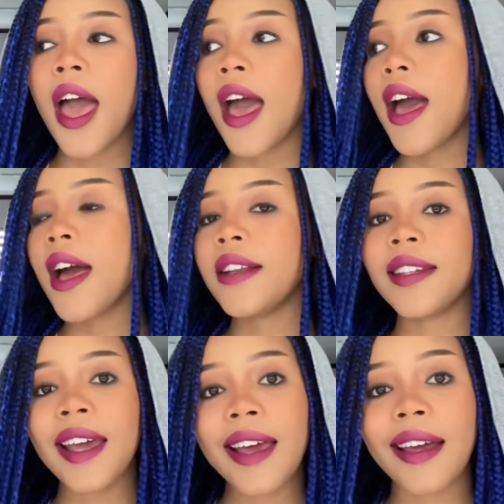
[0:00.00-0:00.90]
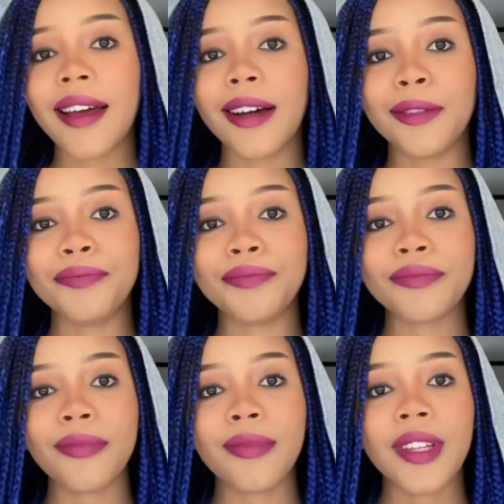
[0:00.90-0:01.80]
And yeah,
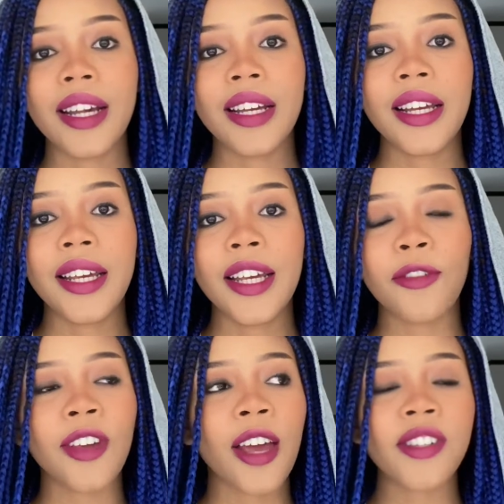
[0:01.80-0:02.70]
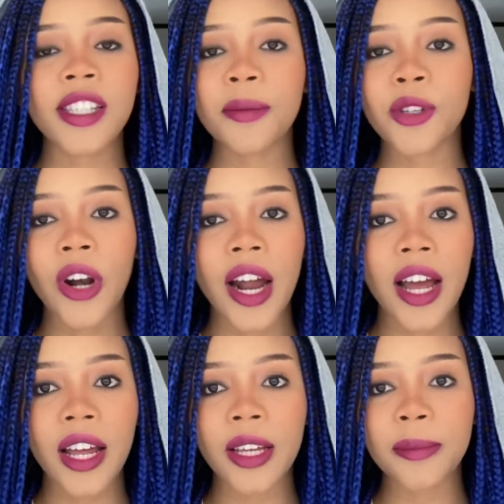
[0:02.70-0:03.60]
if you haven't
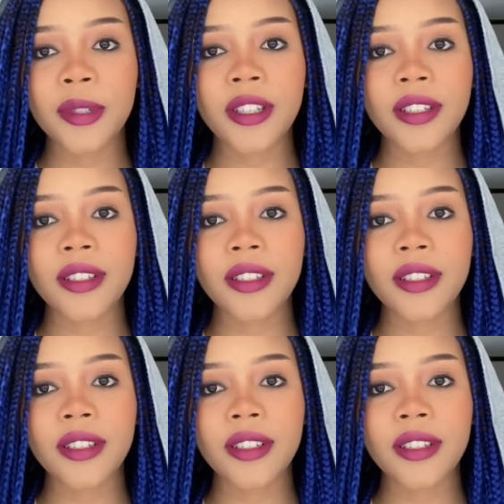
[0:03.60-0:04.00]
subscribed,